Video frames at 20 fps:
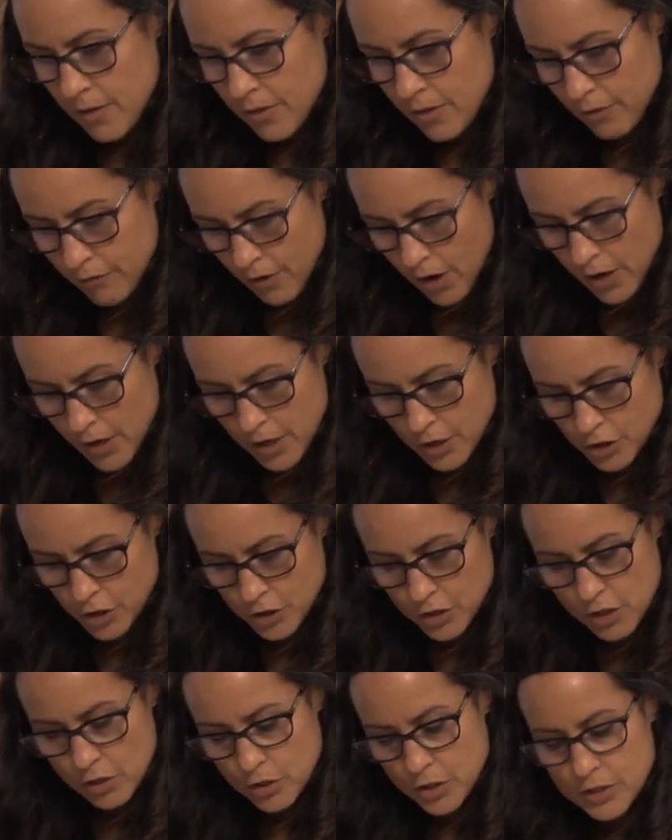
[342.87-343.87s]
the
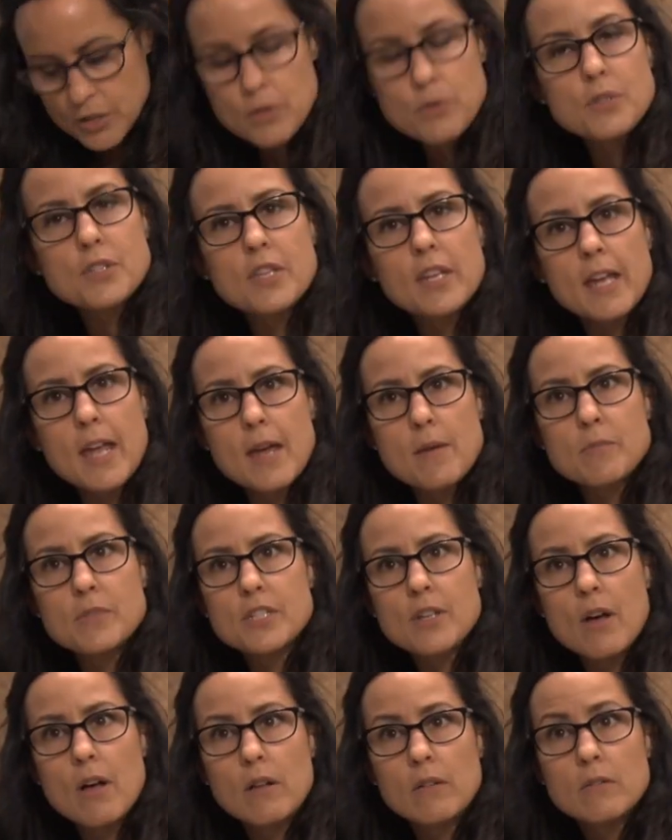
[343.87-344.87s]
varnish, you just use the
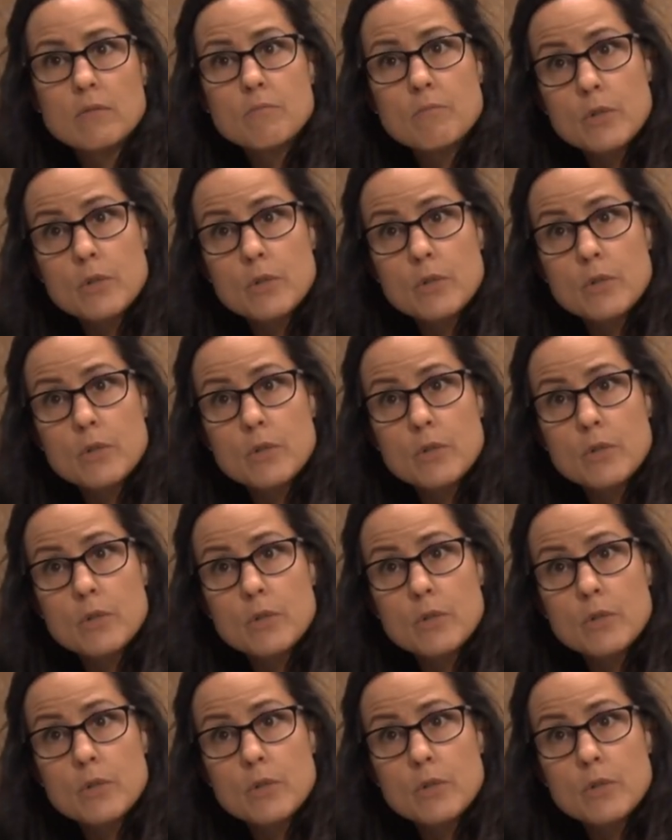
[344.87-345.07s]
Gamsol